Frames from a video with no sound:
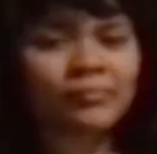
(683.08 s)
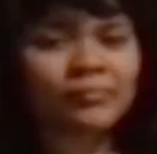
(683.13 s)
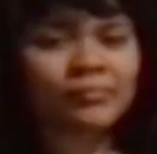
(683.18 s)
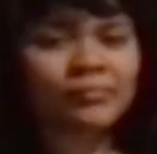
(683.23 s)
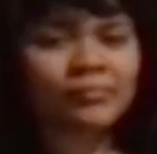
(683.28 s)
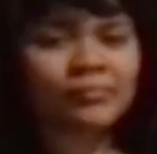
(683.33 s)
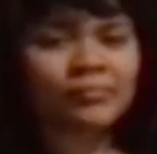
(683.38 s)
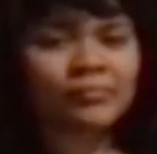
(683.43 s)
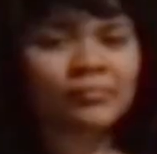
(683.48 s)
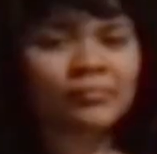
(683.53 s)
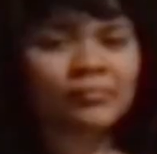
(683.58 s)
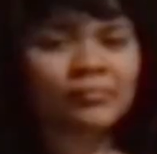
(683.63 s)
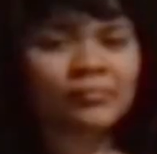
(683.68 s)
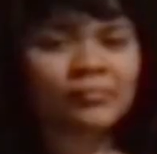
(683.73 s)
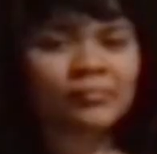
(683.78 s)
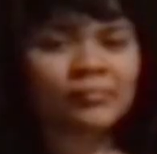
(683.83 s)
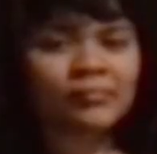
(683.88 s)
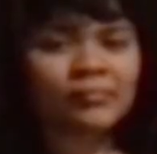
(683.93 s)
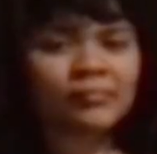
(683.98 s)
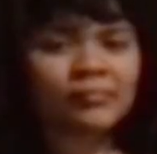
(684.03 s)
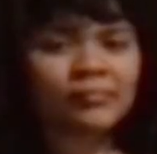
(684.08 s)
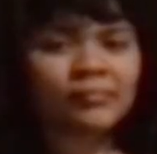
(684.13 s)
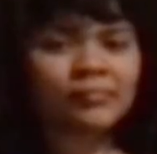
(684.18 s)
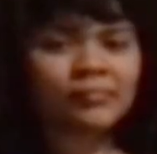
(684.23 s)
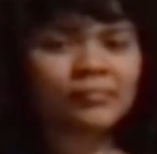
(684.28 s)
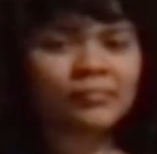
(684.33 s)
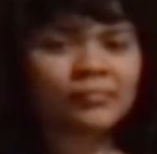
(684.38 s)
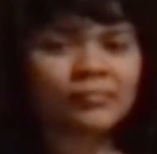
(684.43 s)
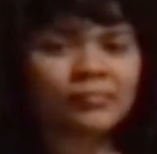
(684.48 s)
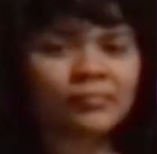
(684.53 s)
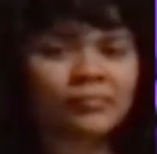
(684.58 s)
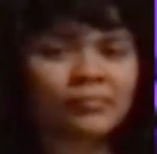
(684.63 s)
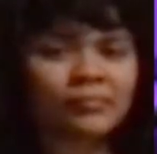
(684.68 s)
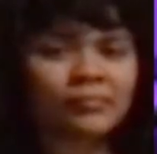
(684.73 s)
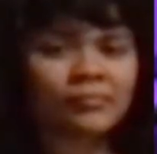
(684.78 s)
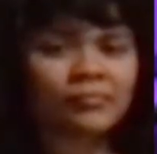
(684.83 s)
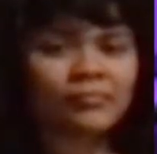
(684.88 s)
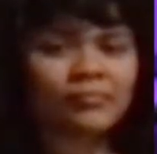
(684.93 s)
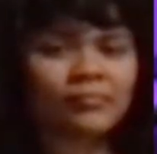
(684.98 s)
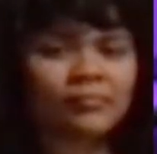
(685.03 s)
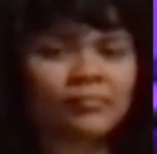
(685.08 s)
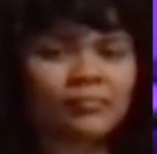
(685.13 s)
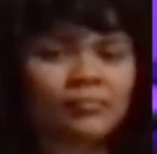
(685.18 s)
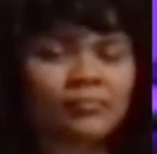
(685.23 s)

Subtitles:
(silent)